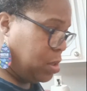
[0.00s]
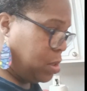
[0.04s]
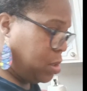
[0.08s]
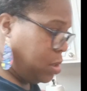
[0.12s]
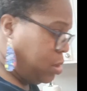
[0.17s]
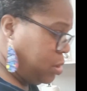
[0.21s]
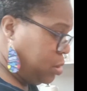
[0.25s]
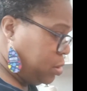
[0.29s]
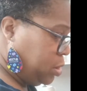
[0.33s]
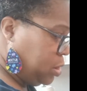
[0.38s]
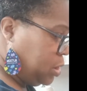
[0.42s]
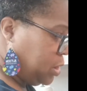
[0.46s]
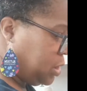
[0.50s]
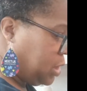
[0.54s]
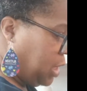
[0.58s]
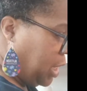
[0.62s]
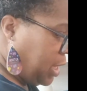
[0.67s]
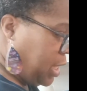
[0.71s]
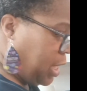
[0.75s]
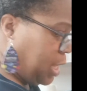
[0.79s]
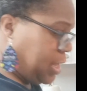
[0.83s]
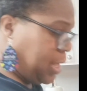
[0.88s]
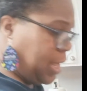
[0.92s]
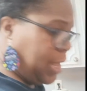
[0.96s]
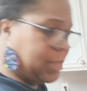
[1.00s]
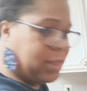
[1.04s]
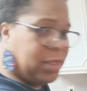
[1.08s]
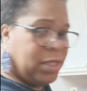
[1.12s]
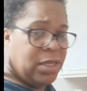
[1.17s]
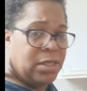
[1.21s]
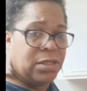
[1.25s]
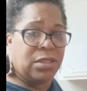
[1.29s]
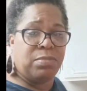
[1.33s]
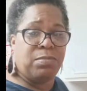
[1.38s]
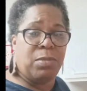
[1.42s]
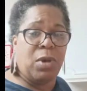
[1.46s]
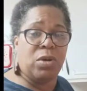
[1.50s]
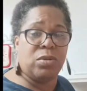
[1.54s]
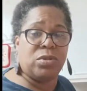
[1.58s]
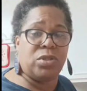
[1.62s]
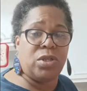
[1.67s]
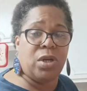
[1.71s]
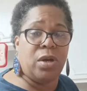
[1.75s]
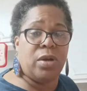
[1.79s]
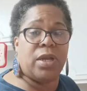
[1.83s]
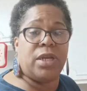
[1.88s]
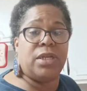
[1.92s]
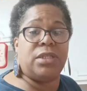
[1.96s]
Just like I got these smoked
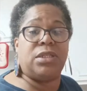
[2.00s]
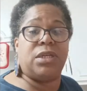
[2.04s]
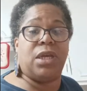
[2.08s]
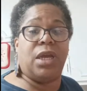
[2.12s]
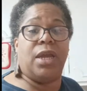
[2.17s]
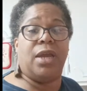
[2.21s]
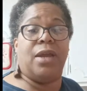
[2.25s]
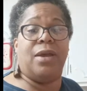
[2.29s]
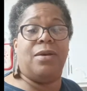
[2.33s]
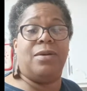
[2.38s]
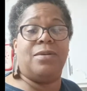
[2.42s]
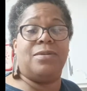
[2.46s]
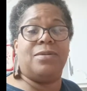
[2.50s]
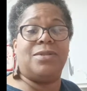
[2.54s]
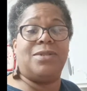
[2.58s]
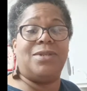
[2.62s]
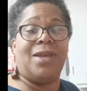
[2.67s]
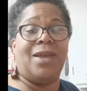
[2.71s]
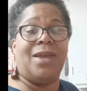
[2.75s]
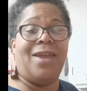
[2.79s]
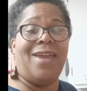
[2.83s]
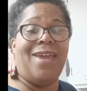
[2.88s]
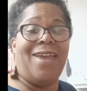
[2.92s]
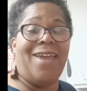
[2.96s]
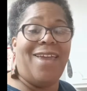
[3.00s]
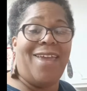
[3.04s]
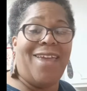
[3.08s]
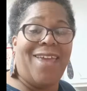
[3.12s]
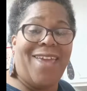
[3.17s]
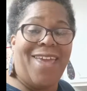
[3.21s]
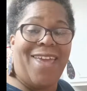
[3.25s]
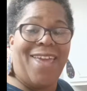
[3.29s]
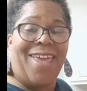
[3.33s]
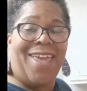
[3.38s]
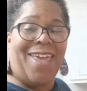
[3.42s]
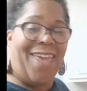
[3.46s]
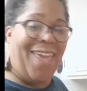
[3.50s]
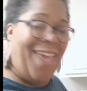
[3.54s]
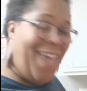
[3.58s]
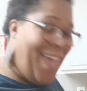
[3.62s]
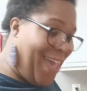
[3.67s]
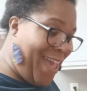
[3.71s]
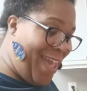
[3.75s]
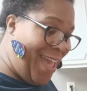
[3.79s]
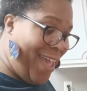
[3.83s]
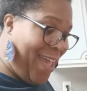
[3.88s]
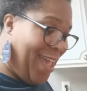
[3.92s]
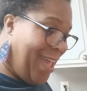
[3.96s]
turkey tails.
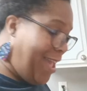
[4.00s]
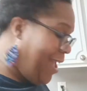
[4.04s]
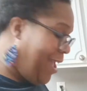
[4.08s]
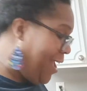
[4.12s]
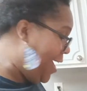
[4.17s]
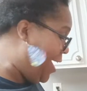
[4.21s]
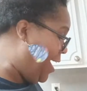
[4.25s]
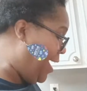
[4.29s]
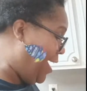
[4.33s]
Hey,